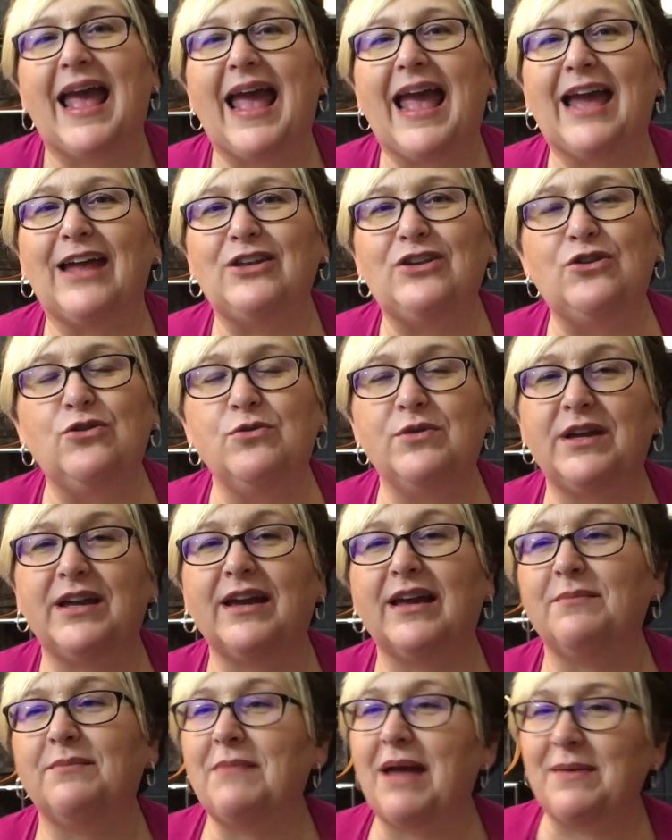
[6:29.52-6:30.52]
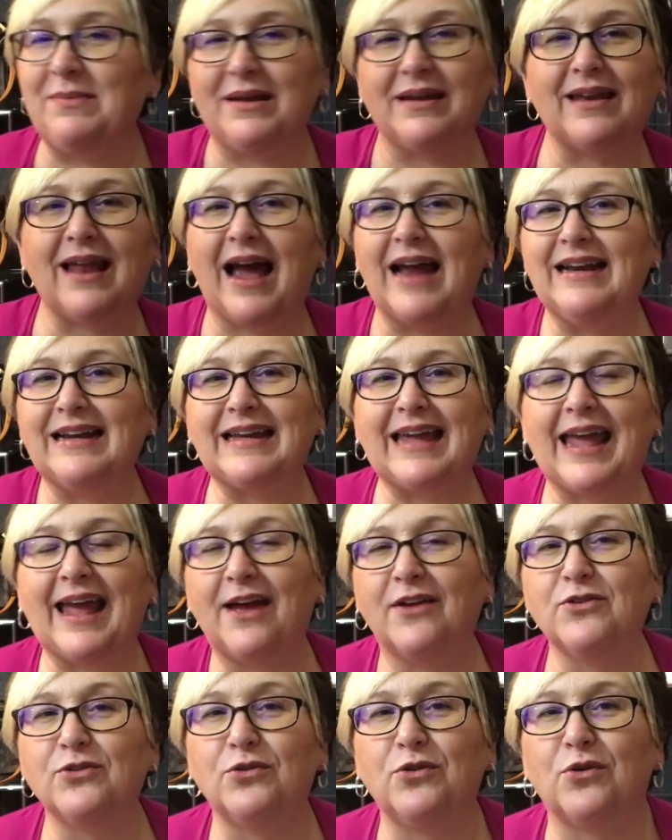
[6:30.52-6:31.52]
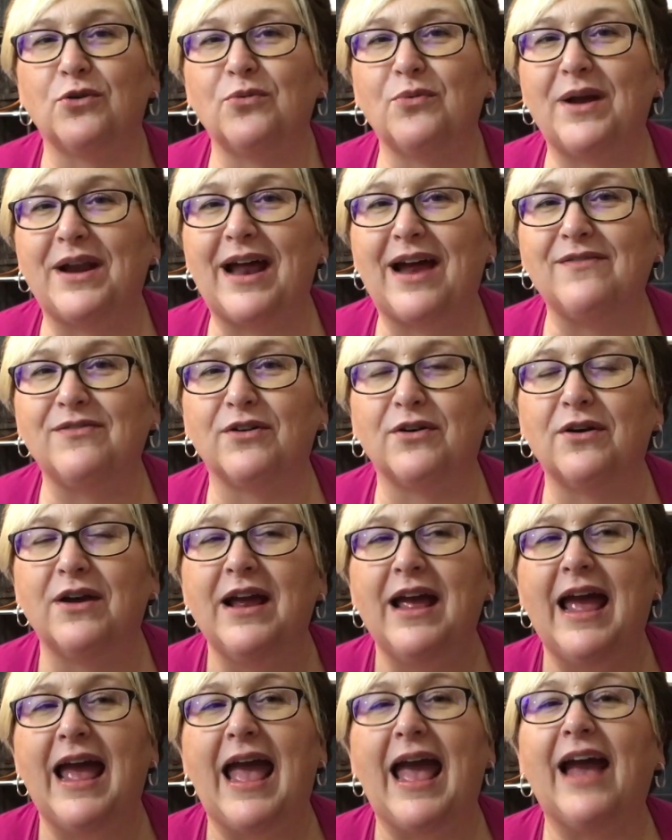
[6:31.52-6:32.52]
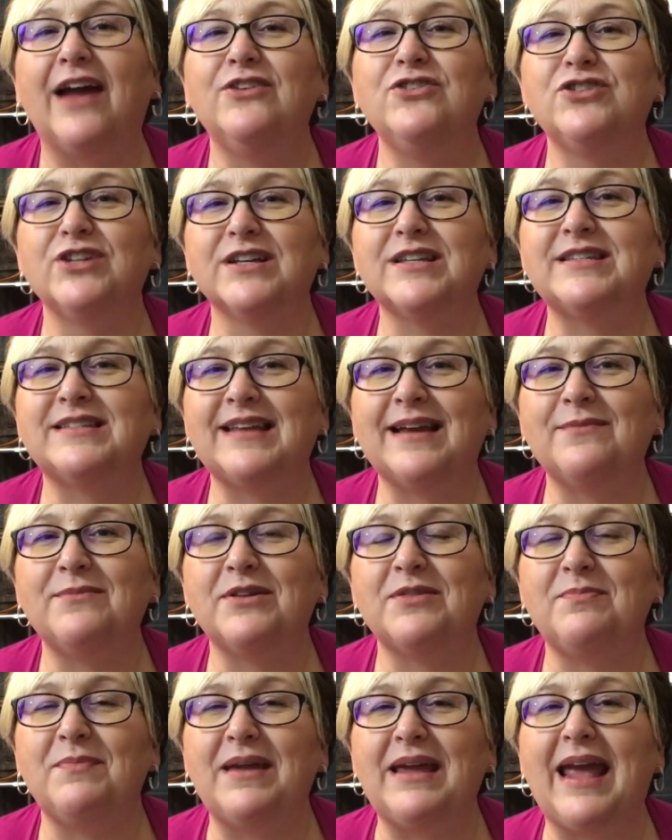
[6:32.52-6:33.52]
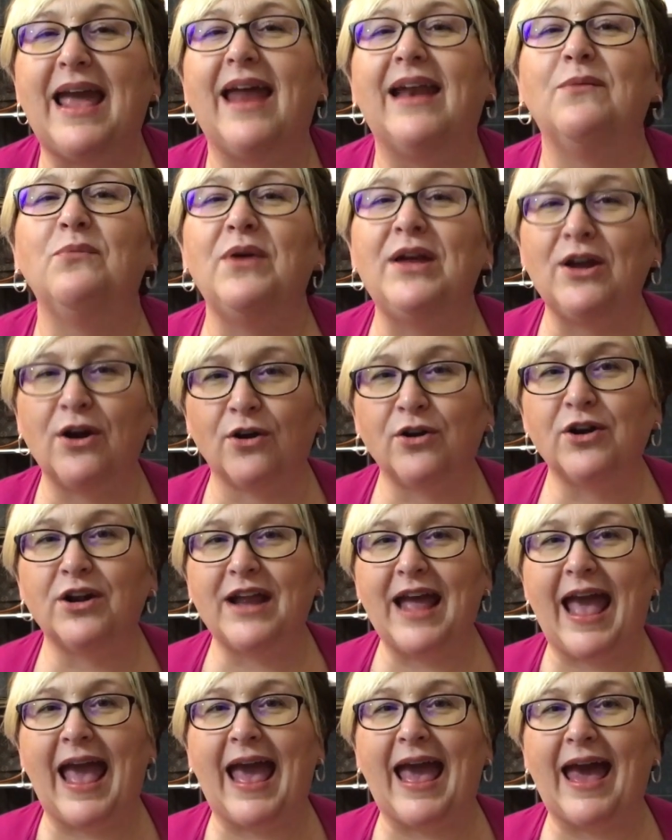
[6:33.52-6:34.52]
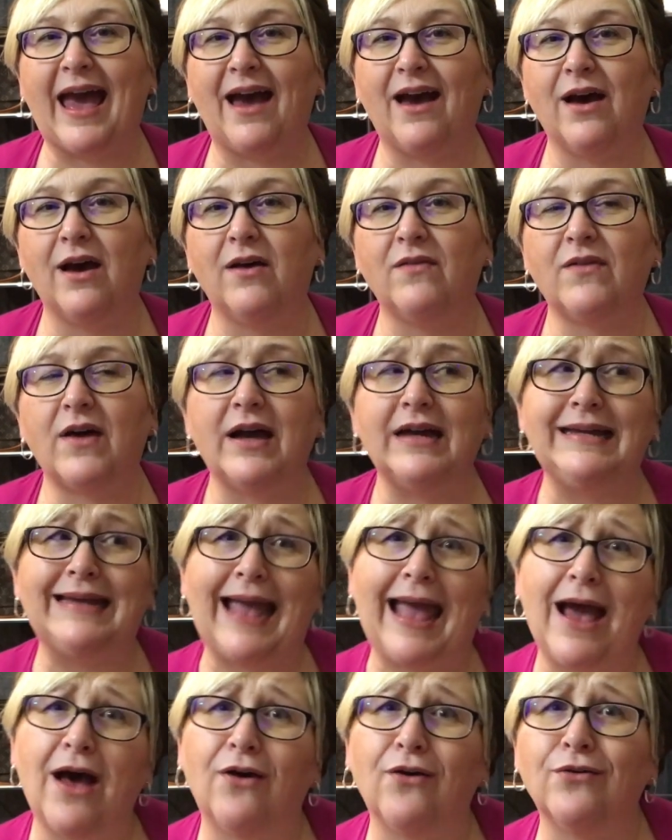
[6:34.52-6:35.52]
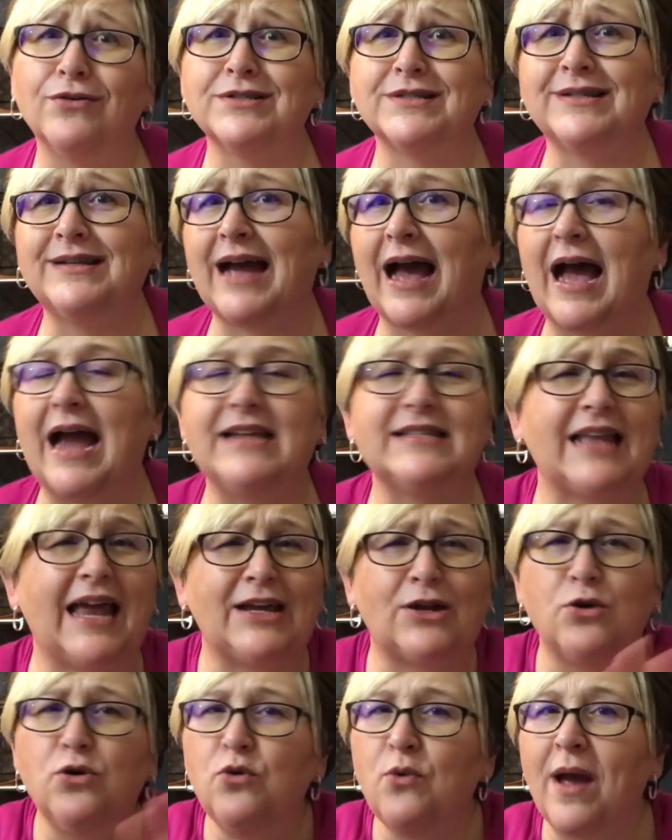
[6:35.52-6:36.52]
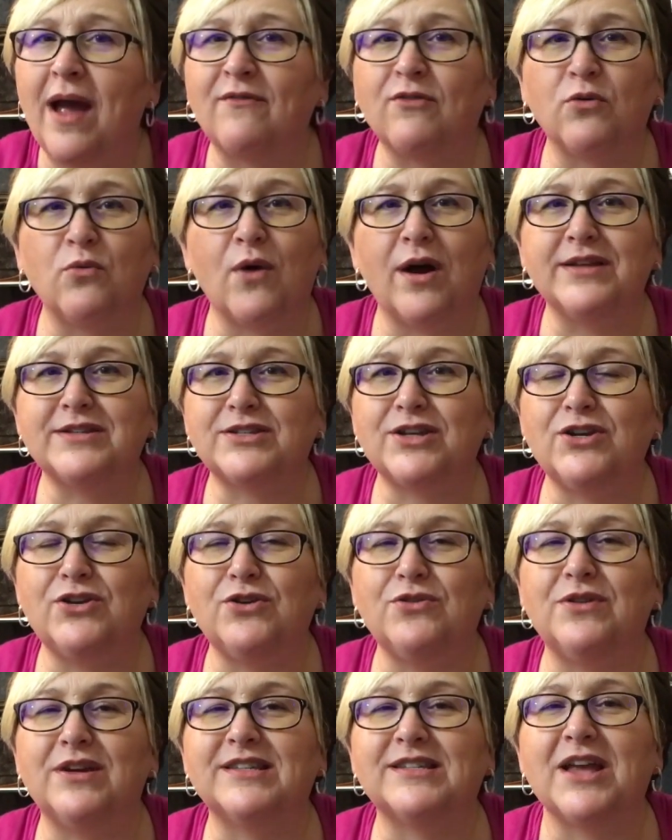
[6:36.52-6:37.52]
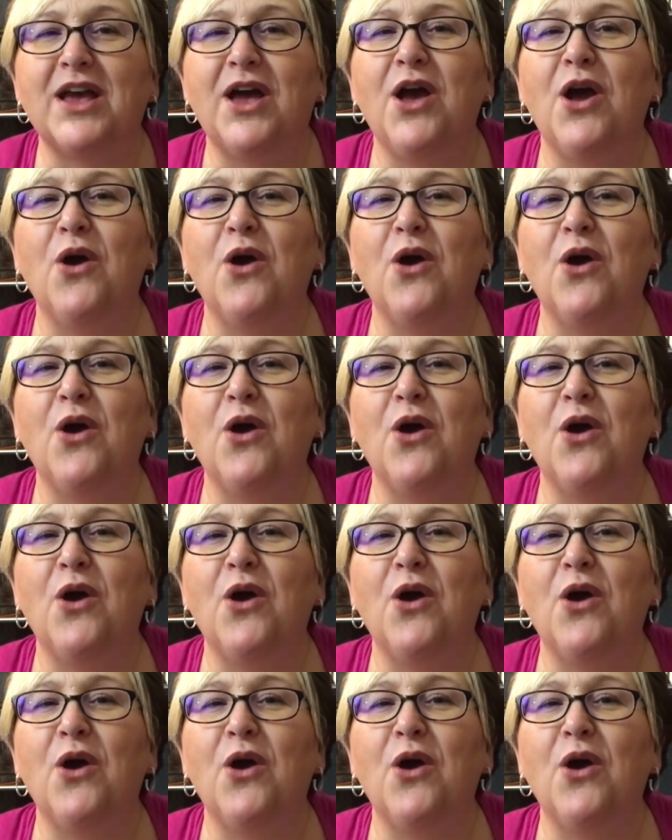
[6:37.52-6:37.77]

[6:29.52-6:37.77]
and you can maybe light a candle or whatever and just sit with me and we are going to have a gals, guys, like whoever wants to do this,